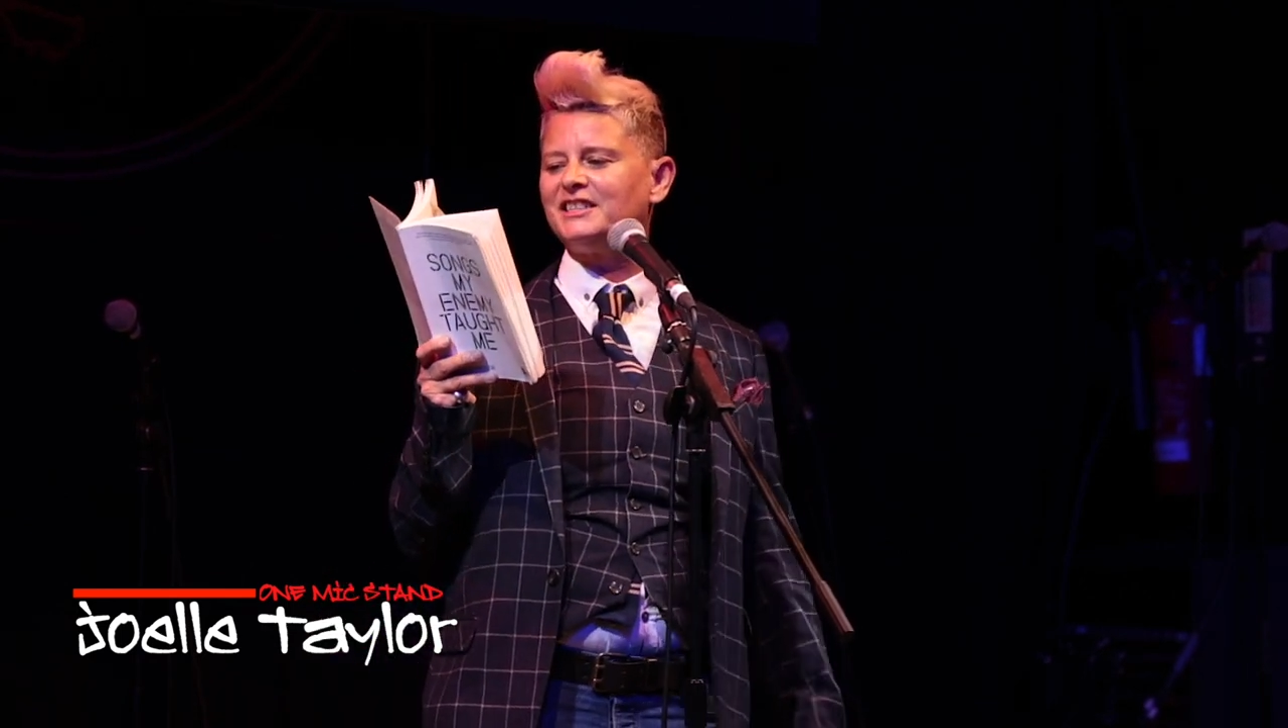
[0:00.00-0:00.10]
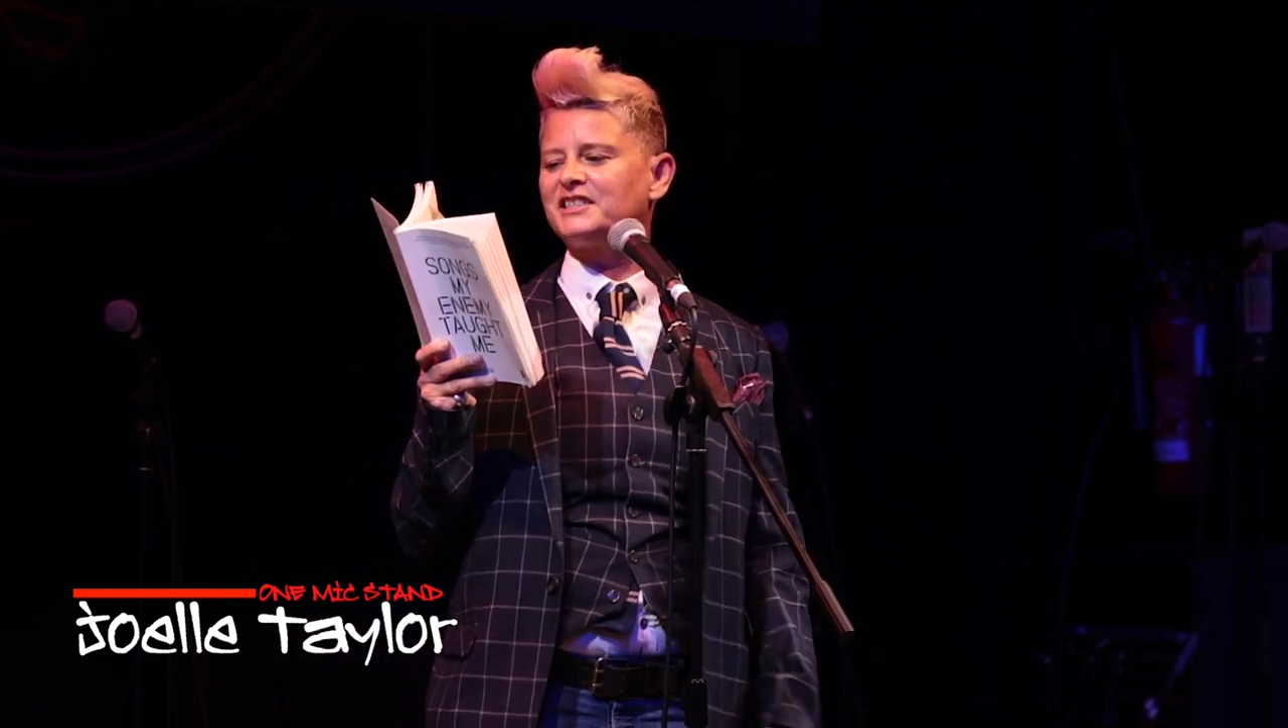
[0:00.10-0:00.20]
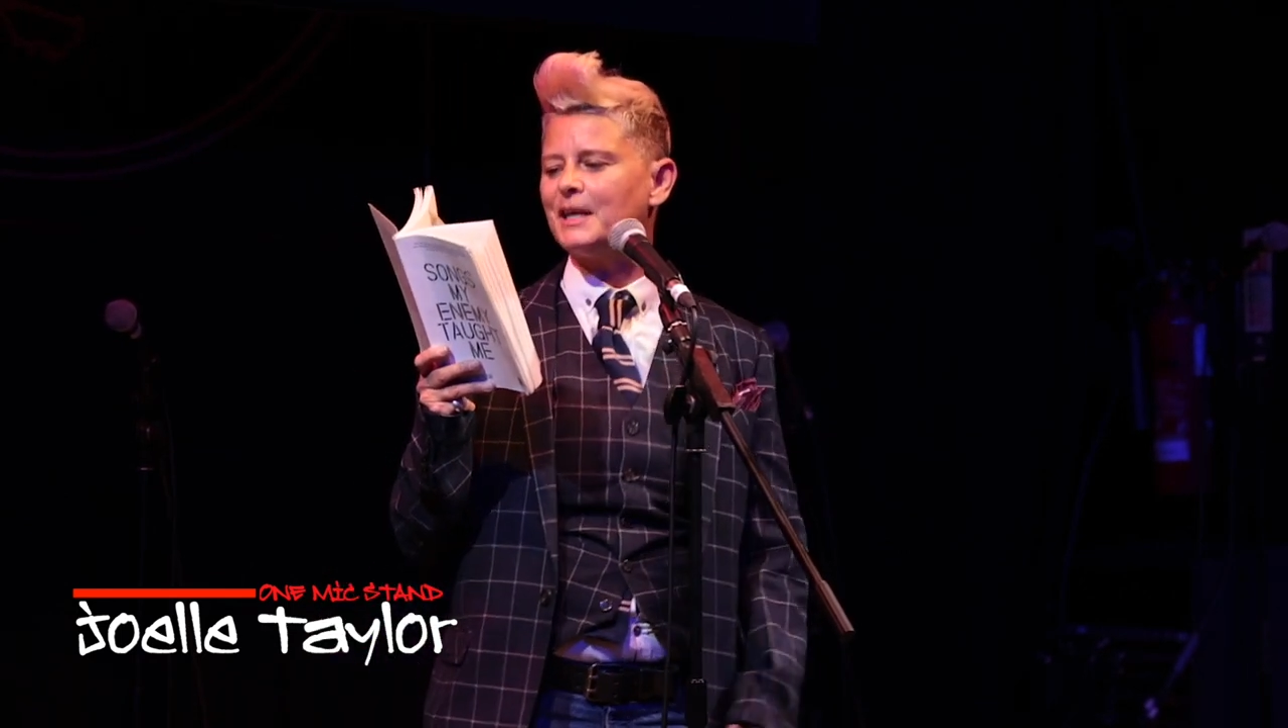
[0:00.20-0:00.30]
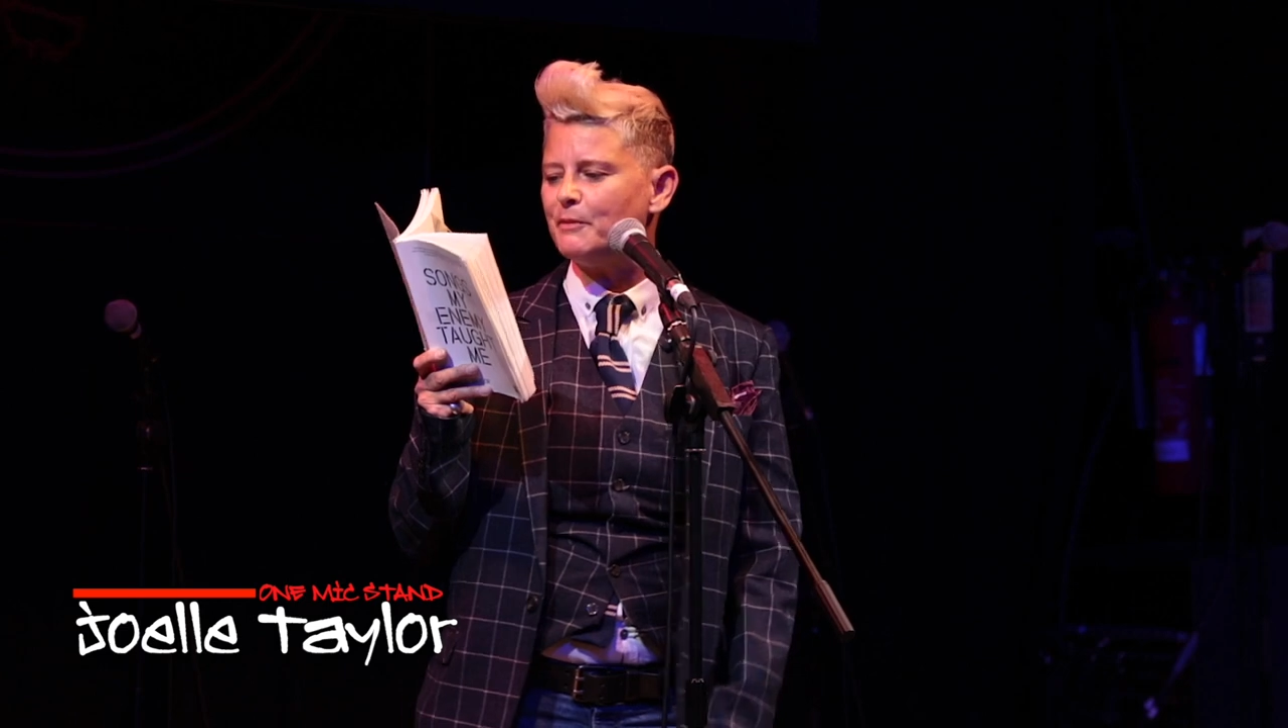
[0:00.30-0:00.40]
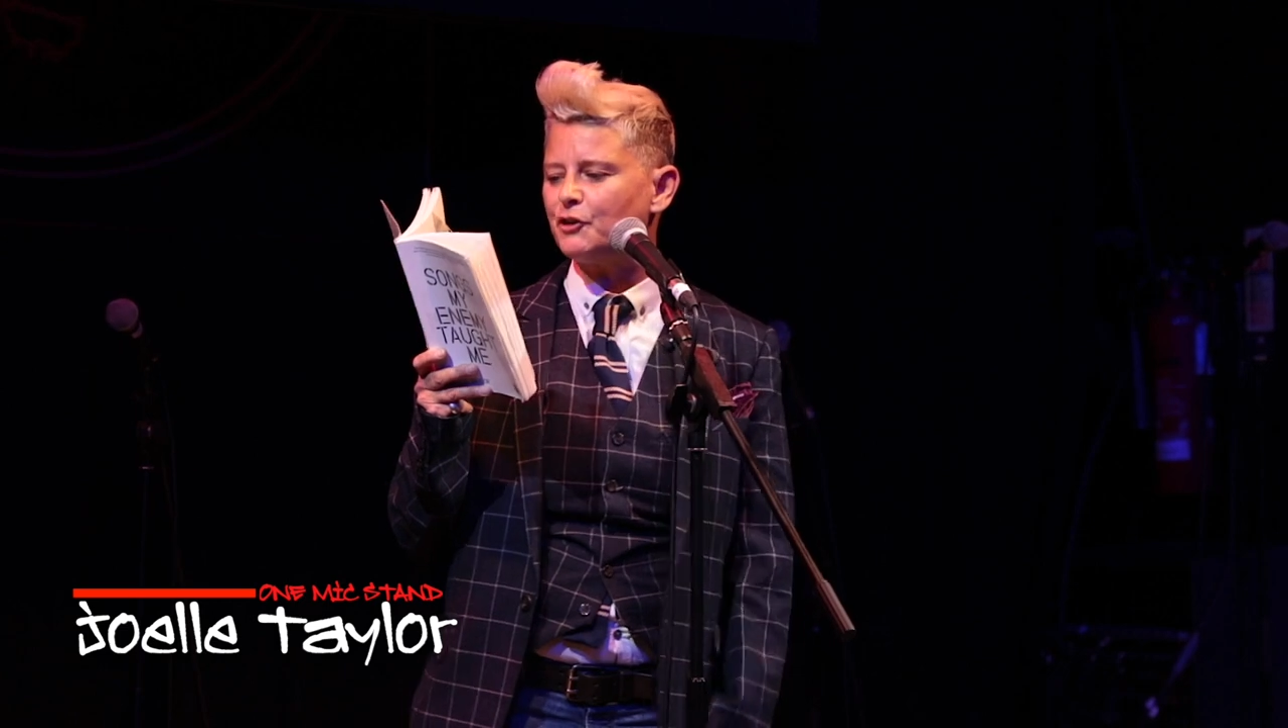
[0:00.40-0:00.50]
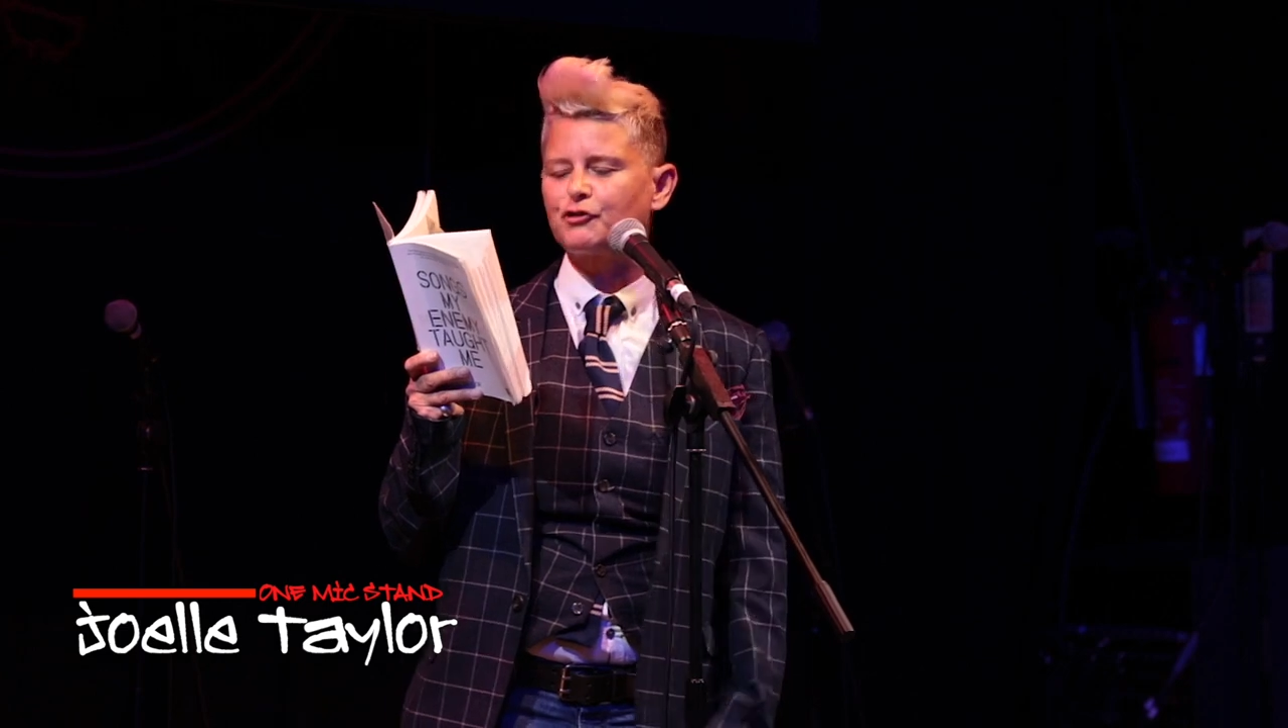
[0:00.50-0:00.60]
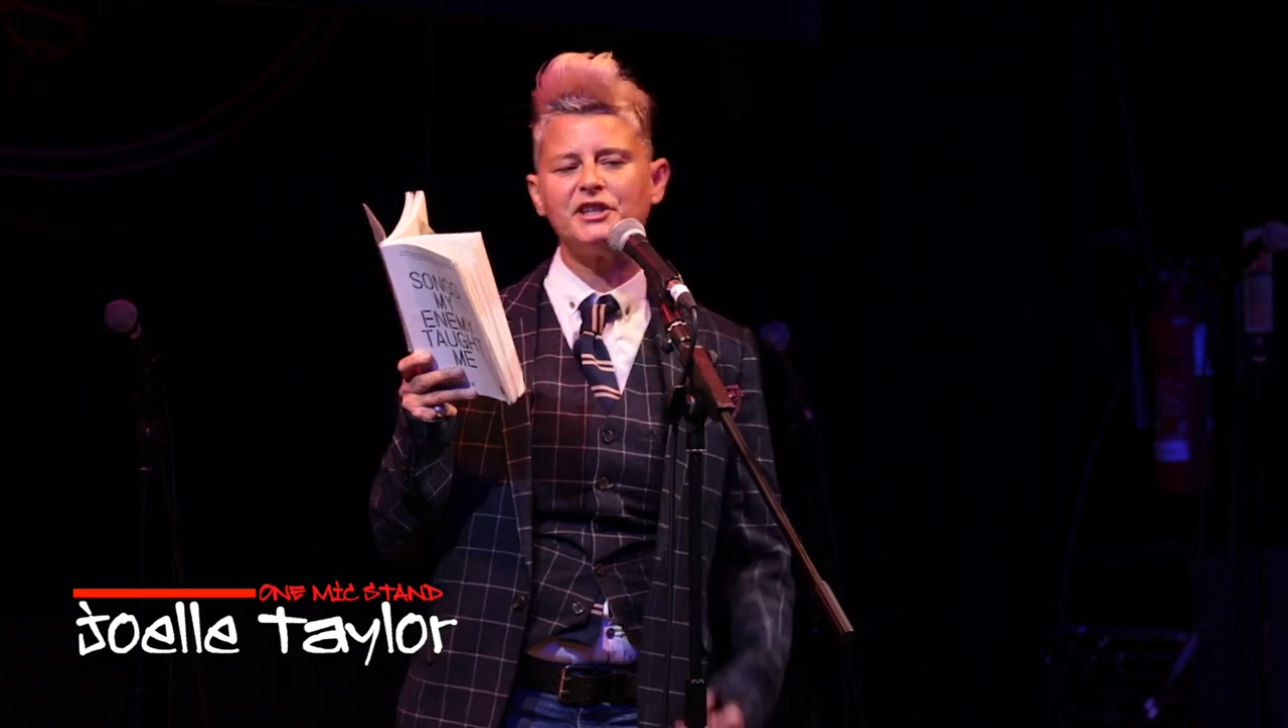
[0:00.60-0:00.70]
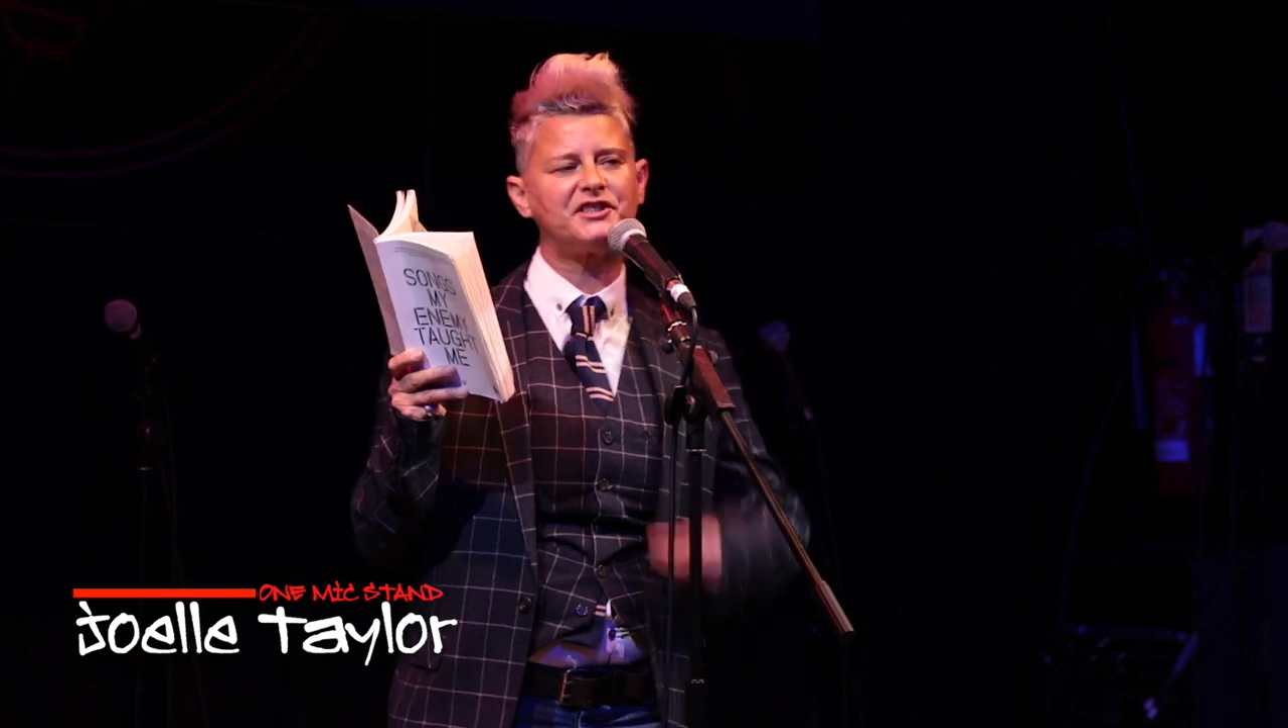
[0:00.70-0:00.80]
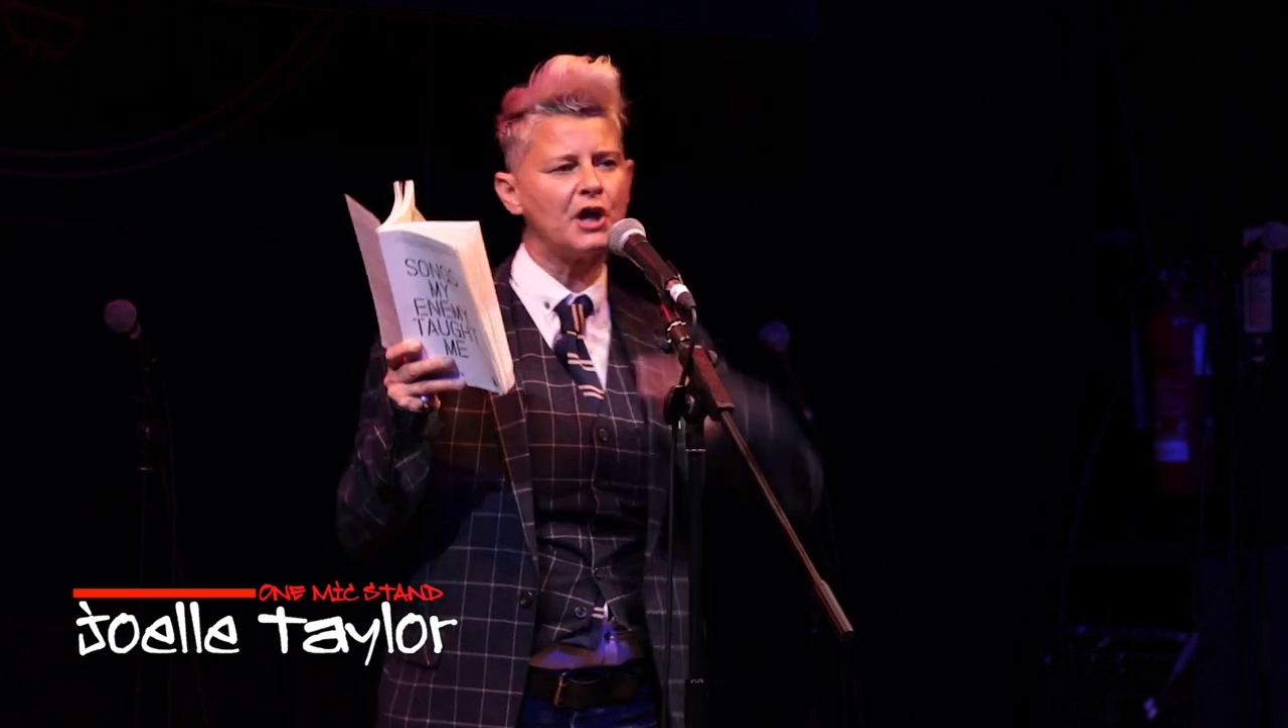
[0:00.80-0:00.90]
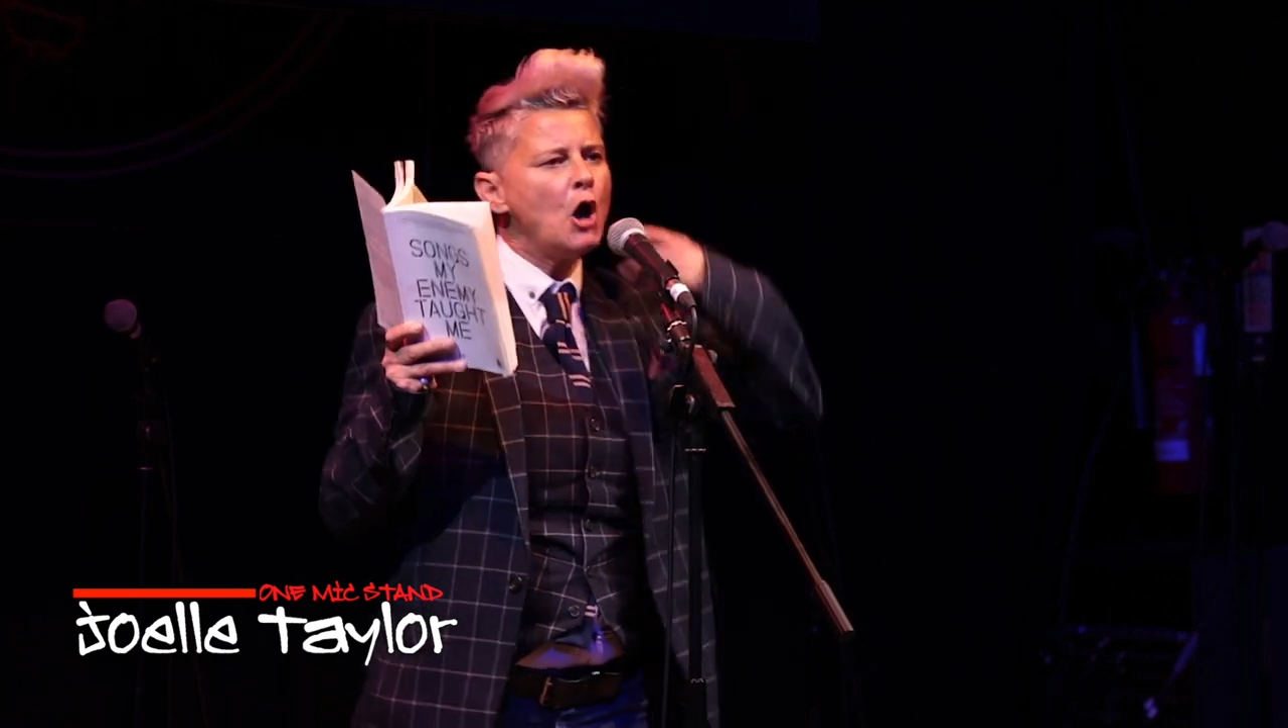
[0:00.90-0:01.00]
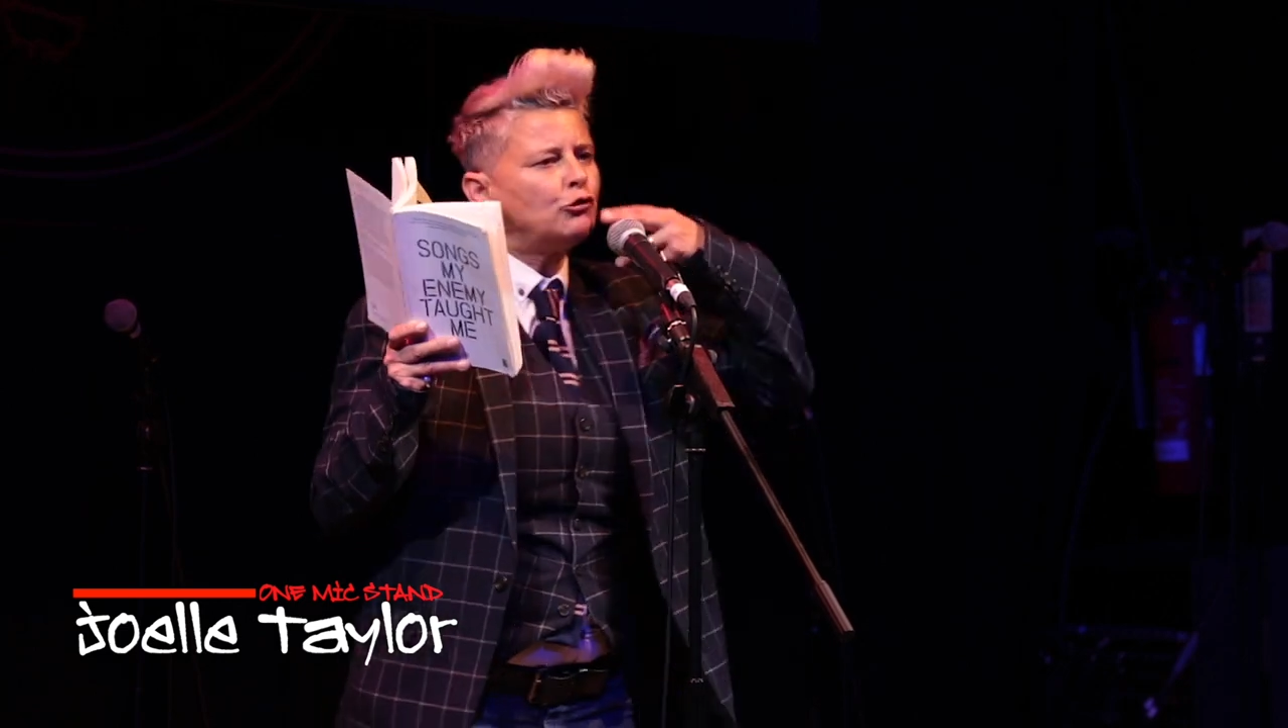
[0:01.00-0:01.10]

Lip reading: cemeteries.